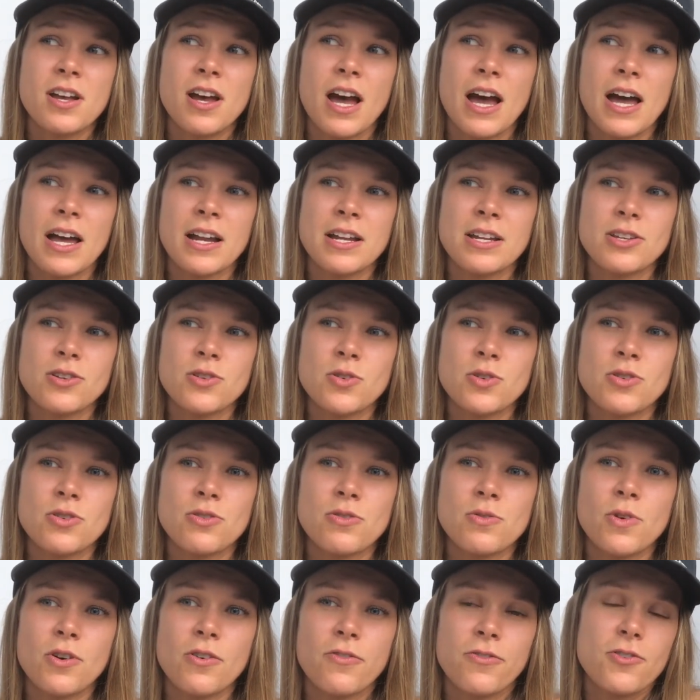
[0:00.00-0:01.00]
And
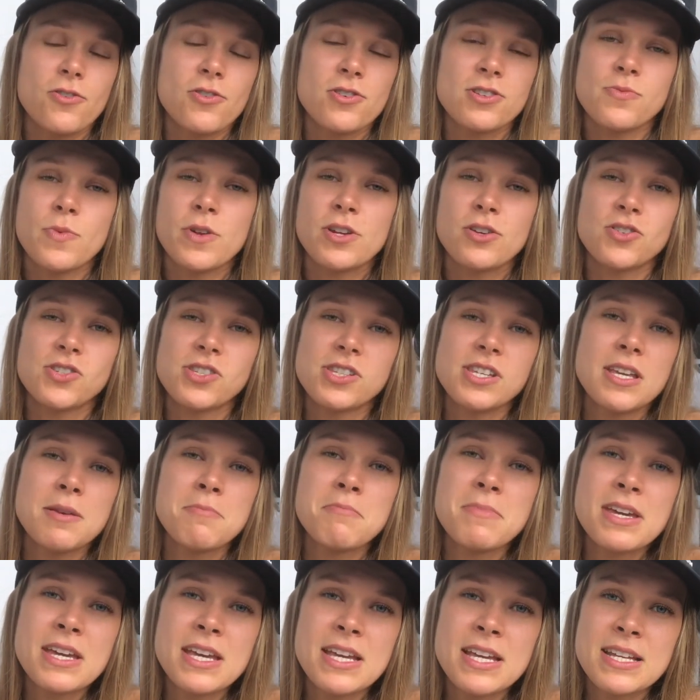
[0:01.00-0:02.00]
you, of course, when you see
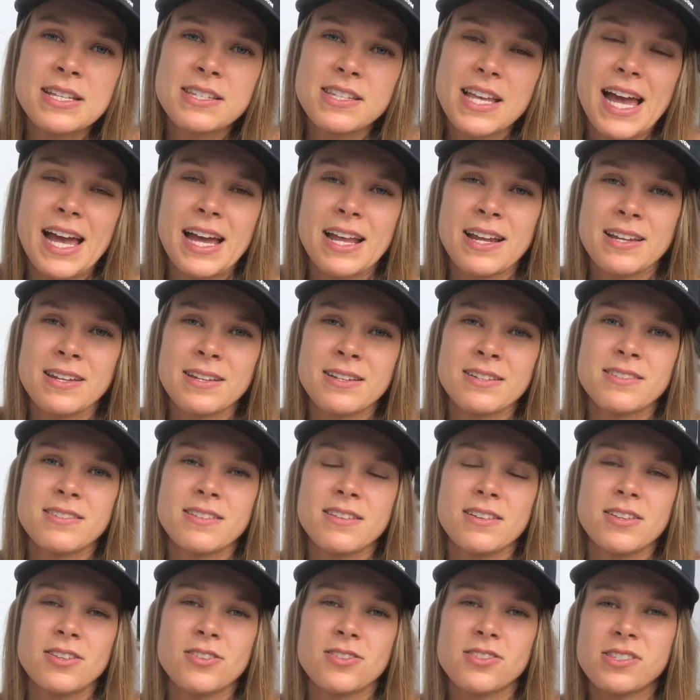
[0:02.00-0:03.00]
meat and
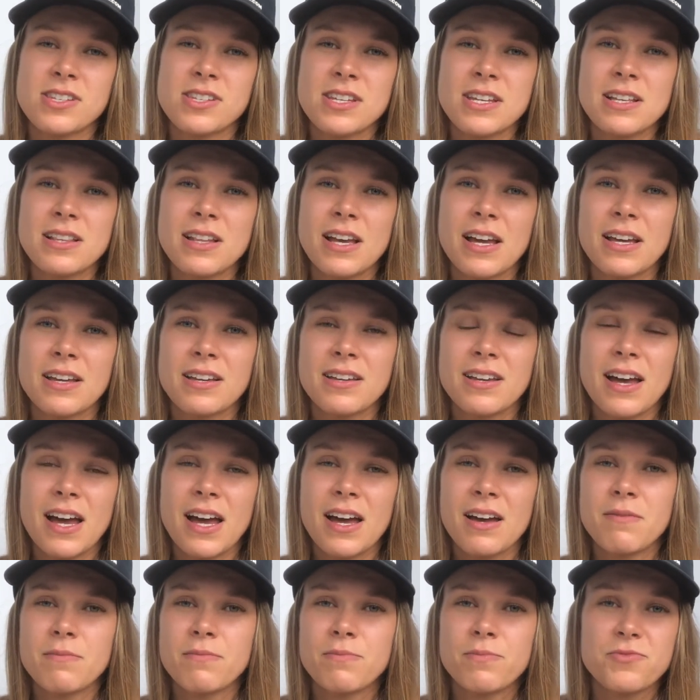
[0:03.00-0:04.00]
you see like
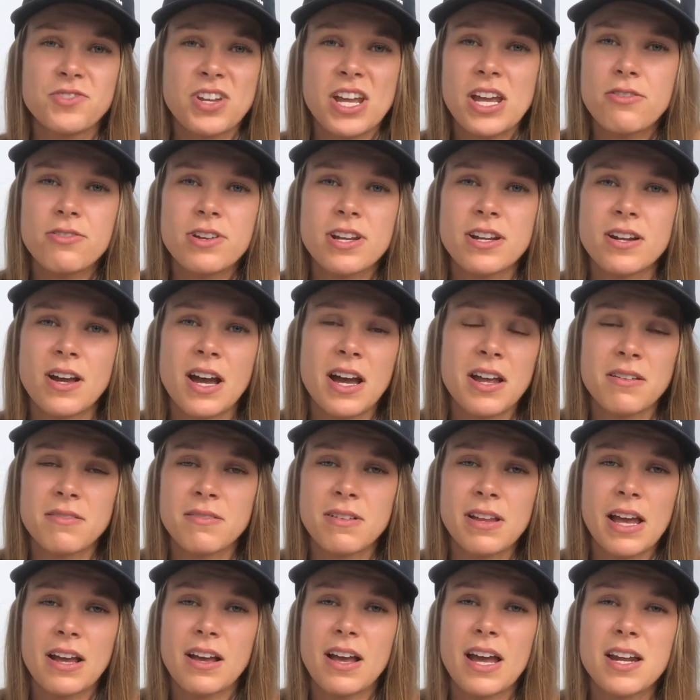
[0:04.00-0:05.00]
dairy and
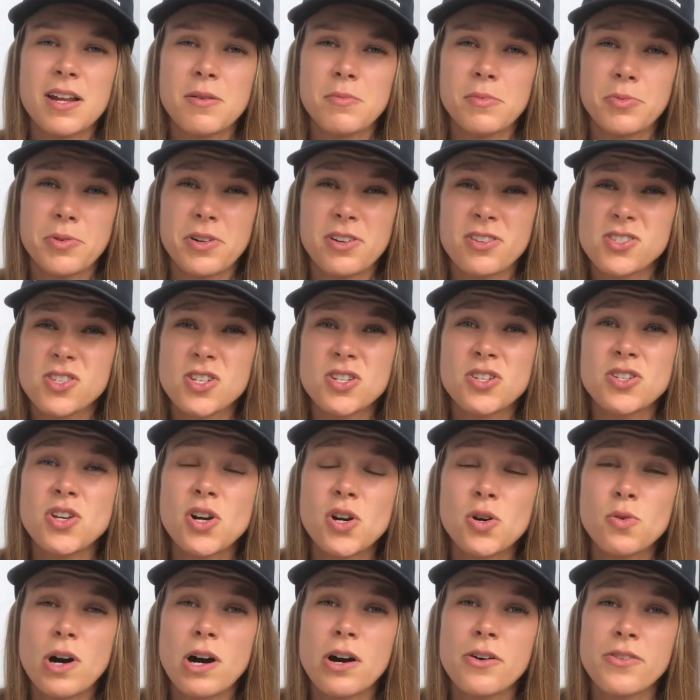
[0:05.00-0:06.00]
like animal products, you
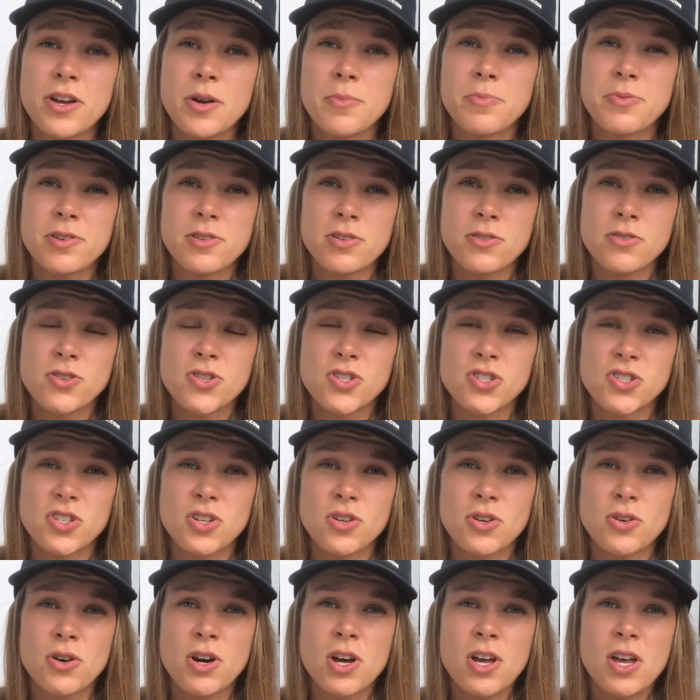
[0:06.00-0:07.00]
know how they're produced.
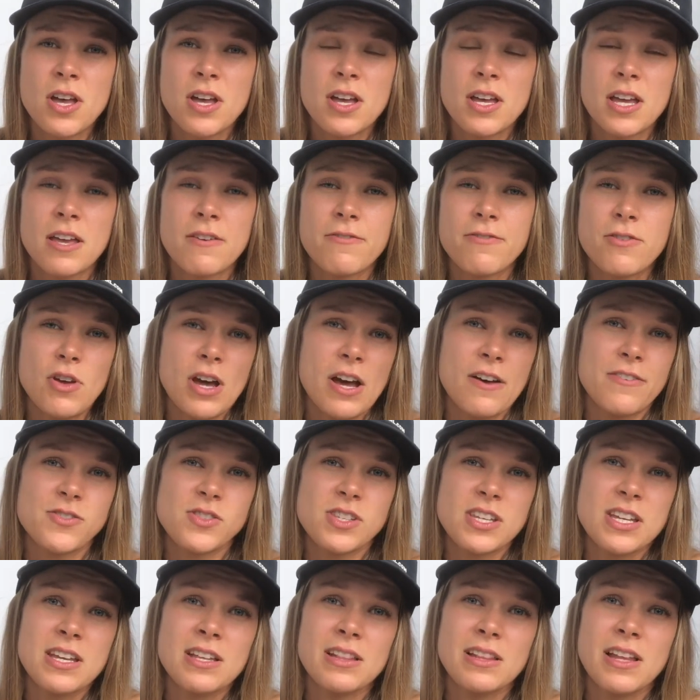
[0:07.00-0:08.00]
So if you have
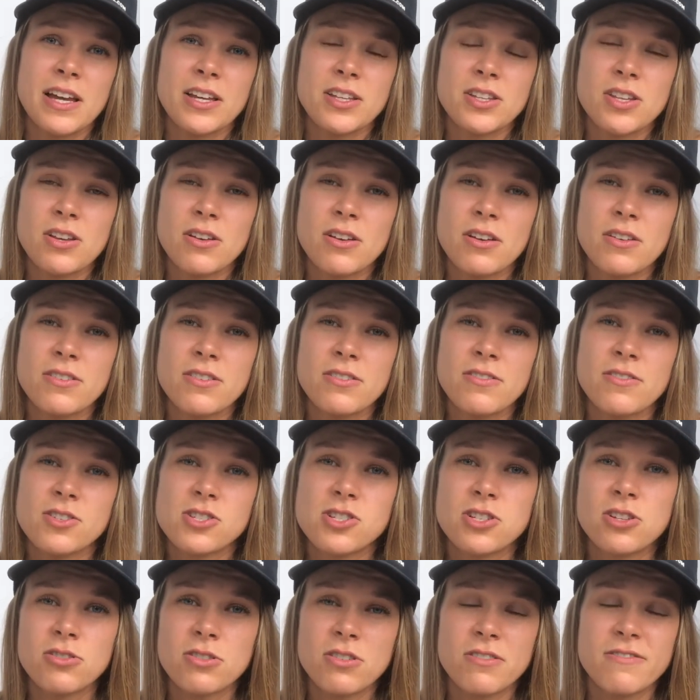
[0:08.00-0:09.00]
seen like the
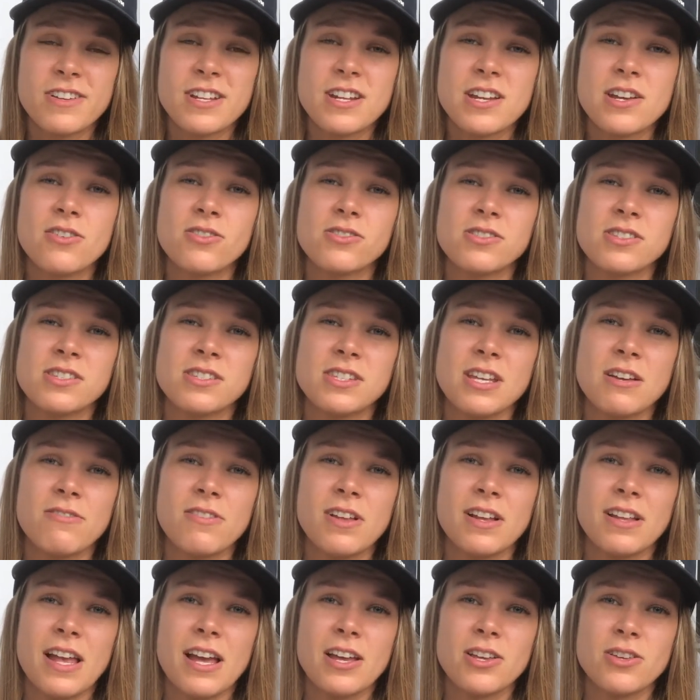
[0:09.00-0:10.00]
slaughter videos and stuff
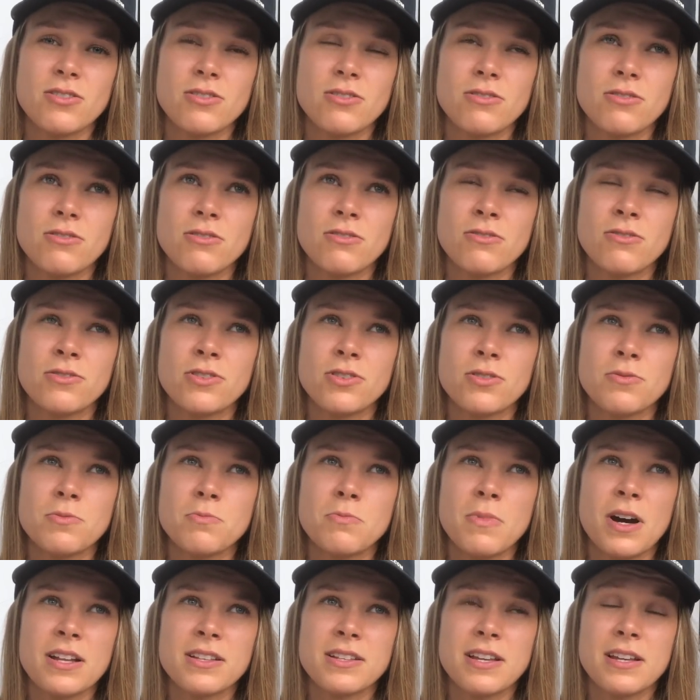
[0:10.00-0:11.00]
like that, you
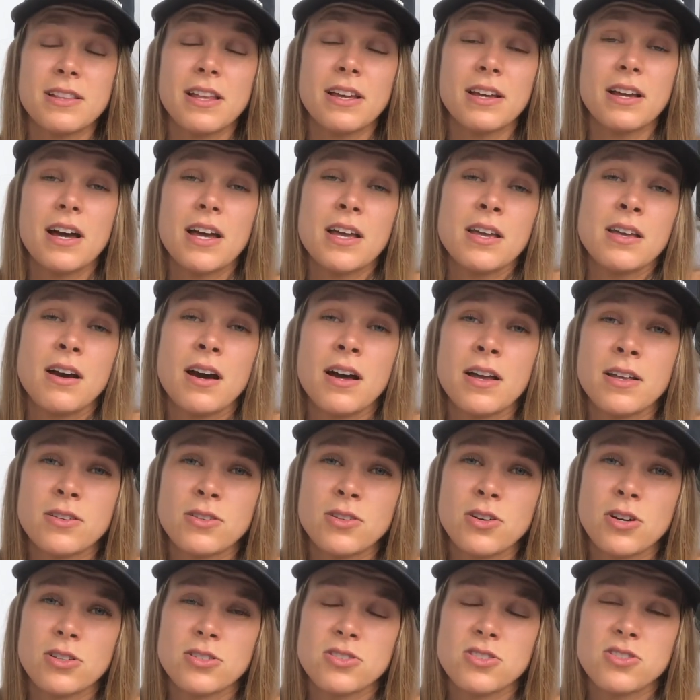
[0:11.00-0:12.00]
might get like, I
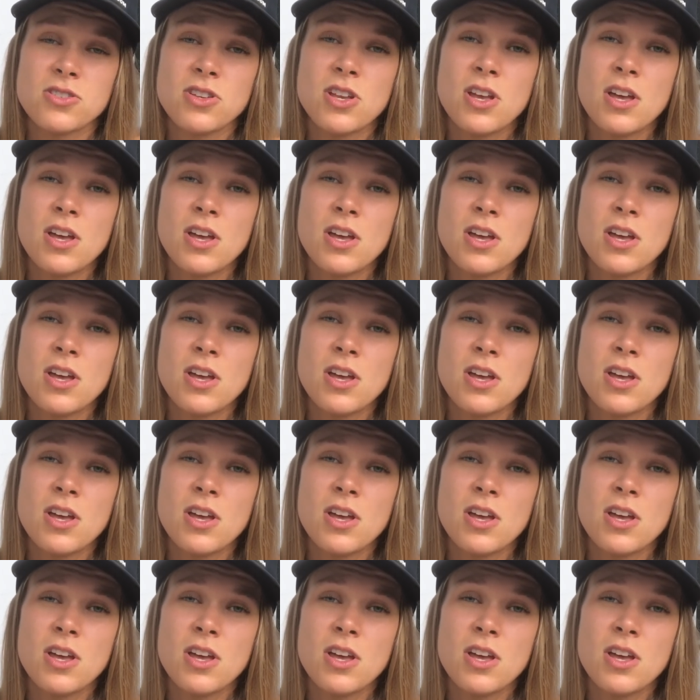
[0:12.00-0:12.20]
got